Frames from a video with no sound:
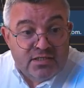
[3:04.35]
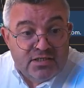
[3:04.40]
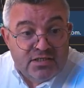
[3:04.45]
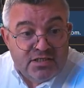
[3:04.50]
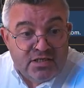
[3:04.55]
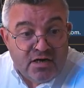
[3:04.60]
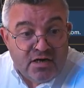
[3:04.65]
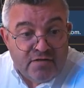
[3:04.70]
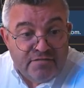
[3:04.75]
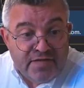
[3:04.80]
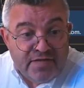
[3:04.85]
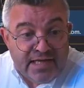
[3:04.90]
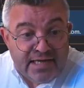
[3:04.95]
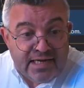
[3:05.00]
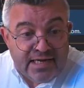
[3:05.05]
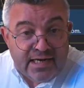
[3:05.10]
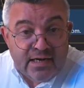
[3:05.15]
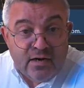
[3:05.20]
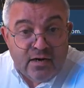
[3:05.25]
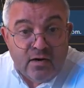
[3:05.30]
stuff
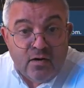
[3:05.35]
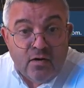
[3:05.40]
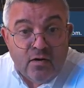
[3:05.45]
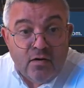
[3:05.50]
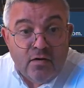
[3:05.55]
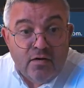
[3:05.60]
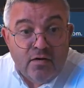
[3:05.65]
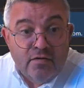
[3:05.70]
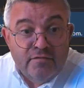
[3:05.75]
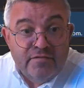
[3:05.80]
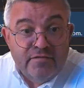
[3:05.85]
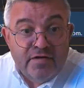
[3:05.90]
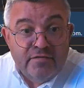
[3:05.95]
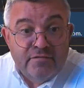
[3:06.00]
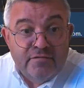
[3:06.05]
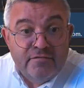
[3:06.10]
here of if,